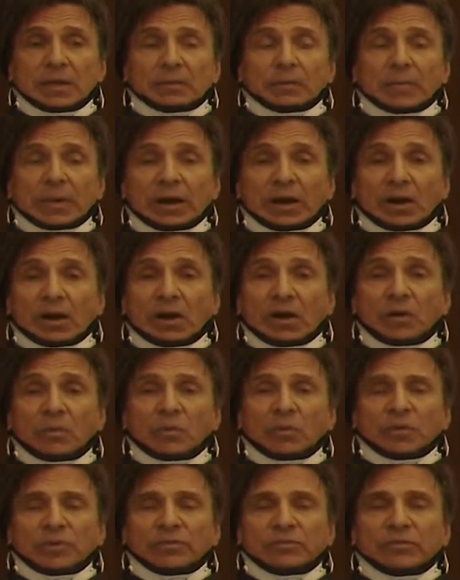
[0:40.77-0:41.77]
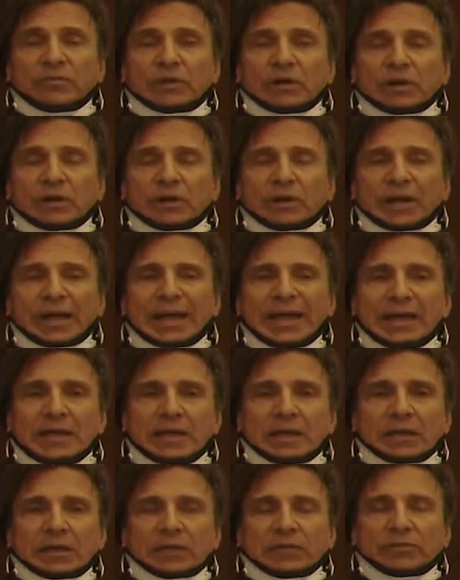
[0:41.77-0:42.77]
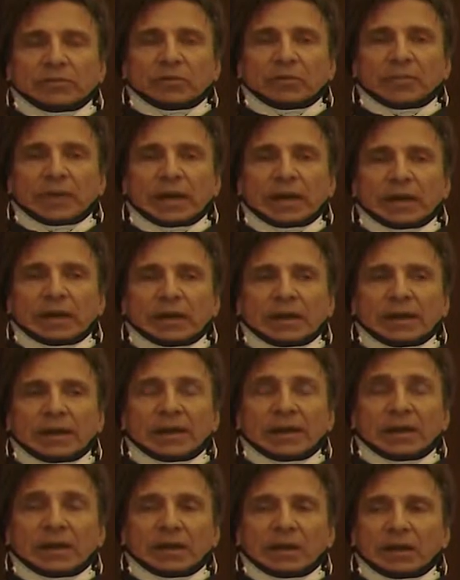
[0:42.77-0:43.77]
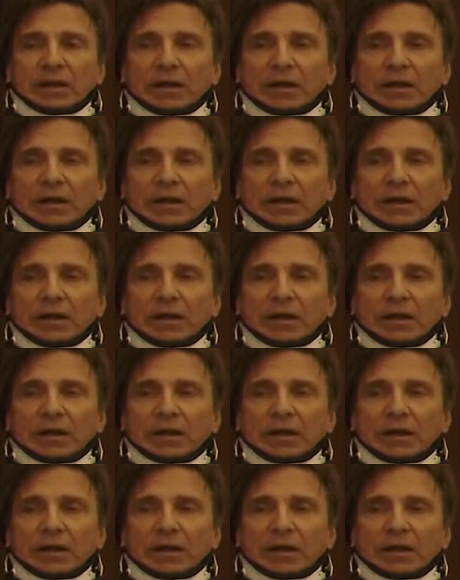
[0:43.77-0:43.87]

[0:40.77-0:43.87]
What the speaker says: My arm was aching so badly, and